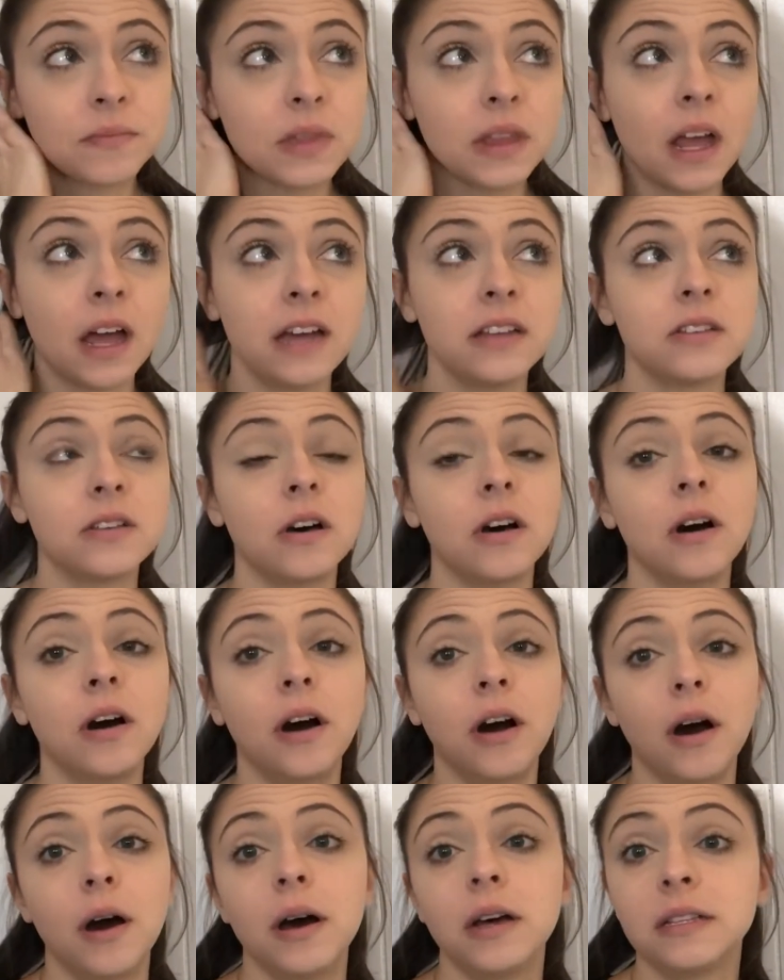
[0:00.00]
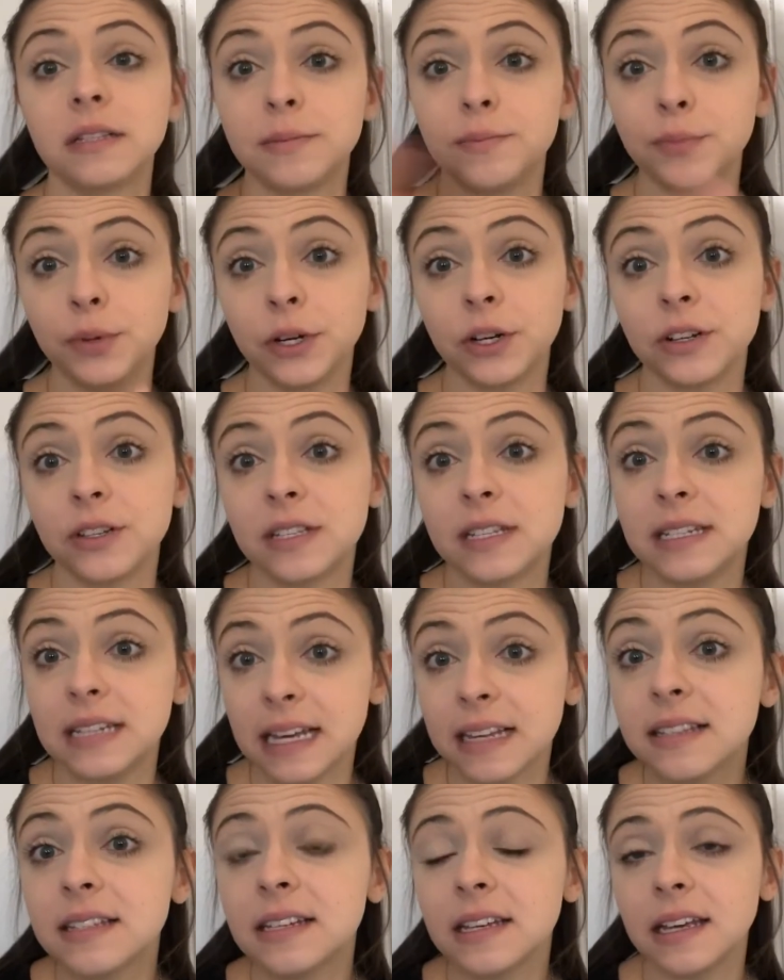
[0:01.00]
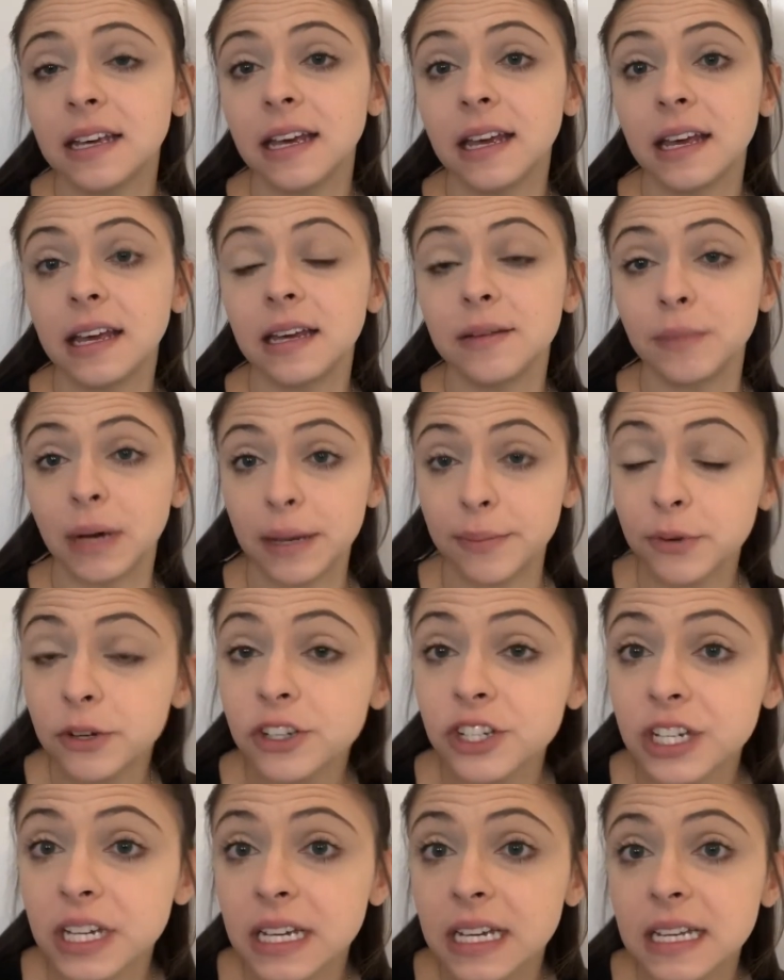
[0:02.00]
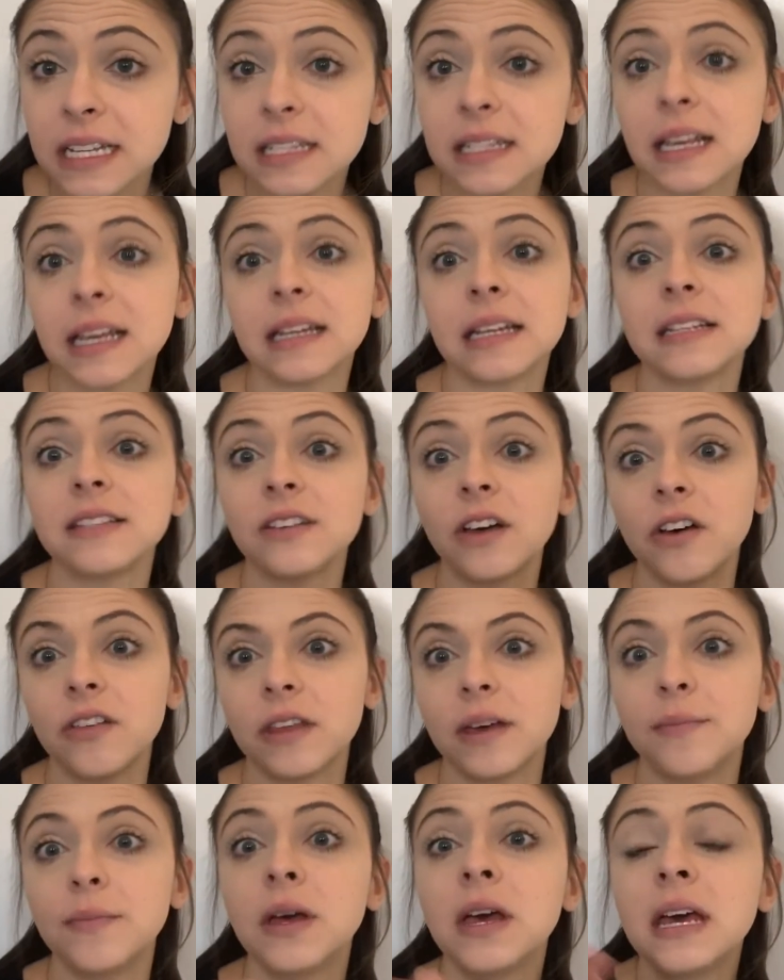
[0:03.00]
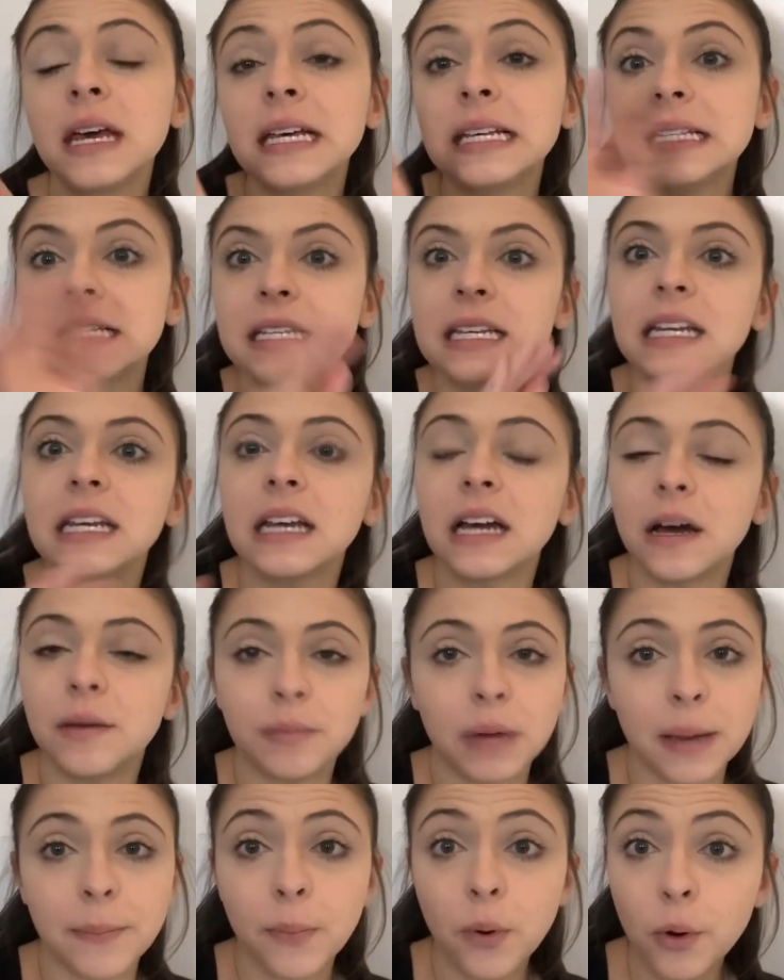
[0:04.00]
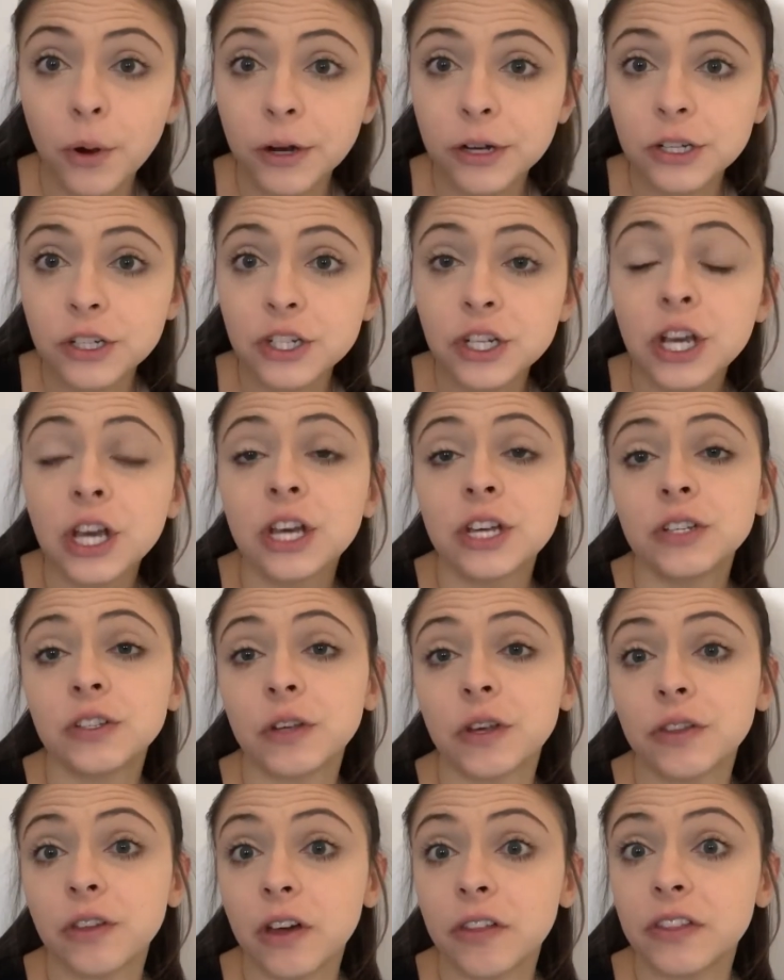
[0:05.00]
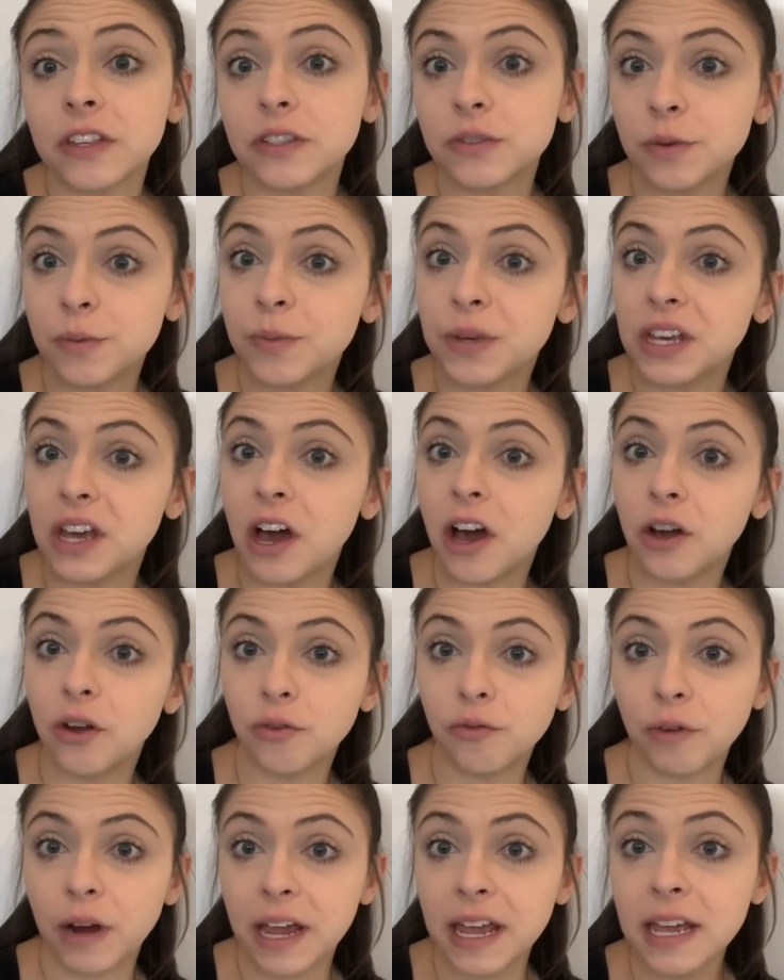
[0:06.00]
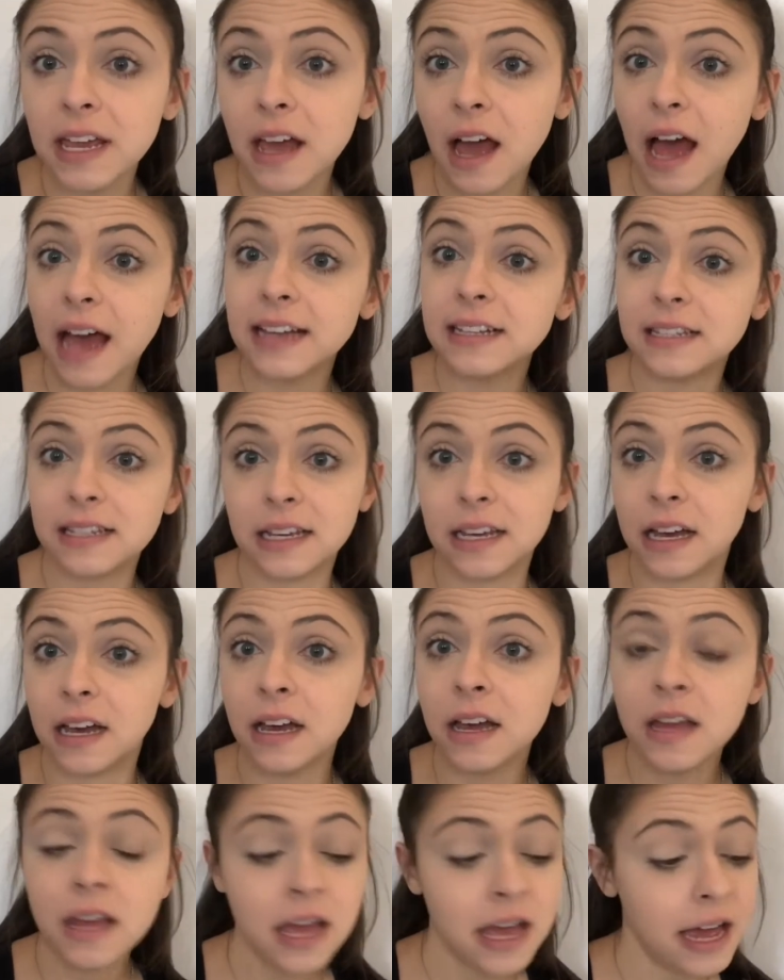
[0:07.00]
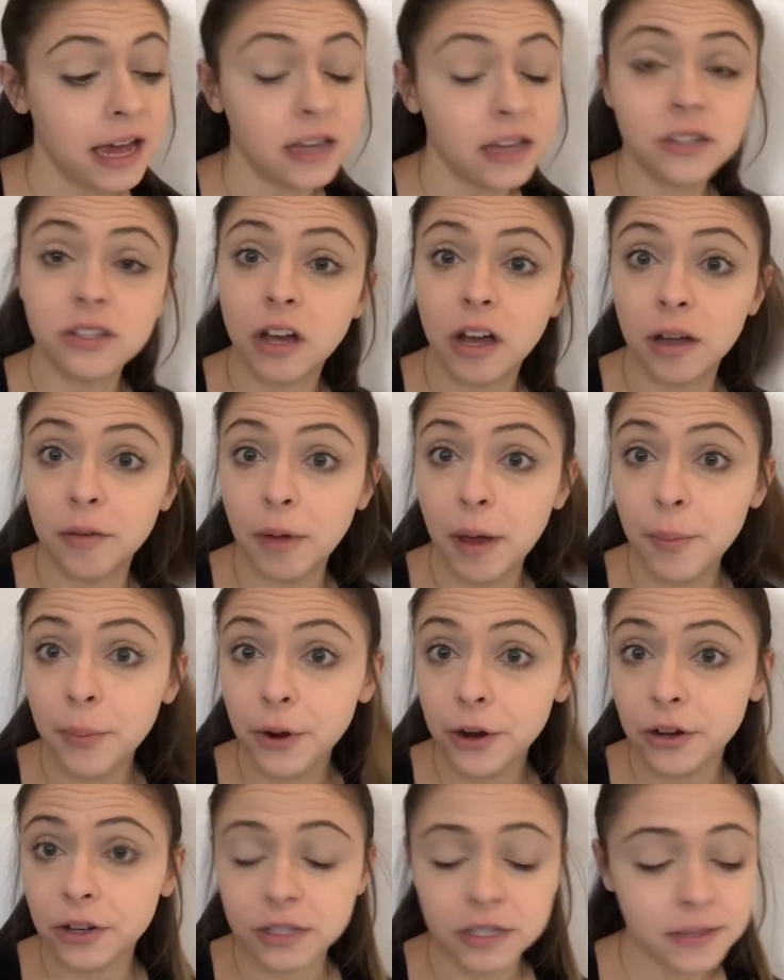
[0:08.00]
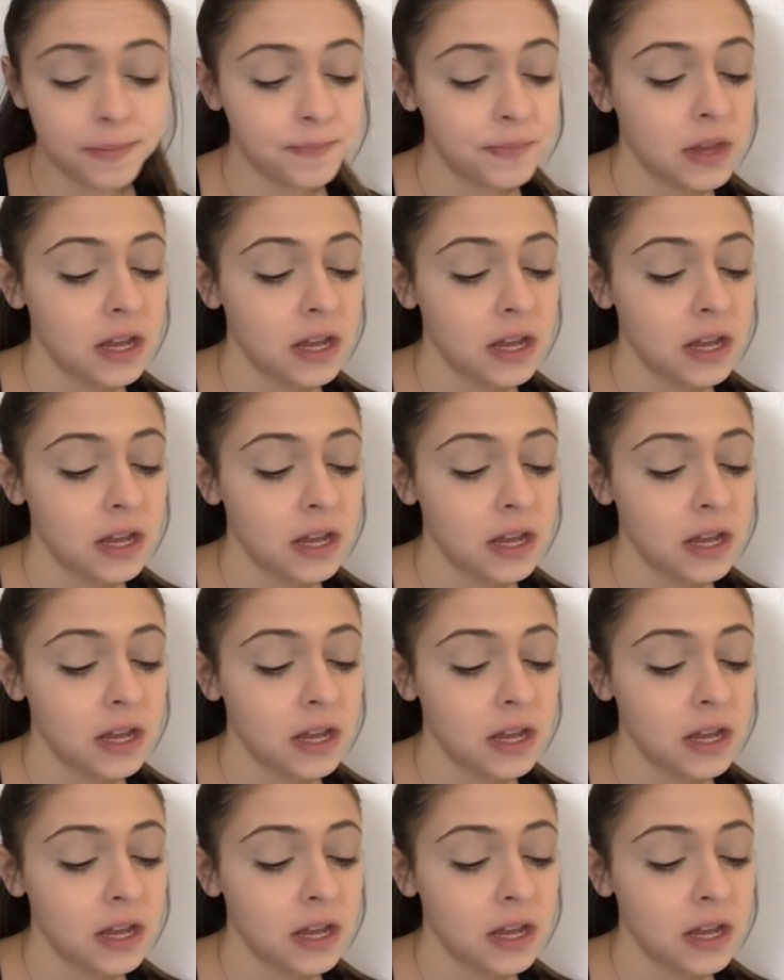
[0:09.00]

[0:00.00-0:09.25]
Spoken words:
I saw some birds nesting in my bushes, and I saw them sitting on my porch. So I thought this would be a great idea and talk about birds.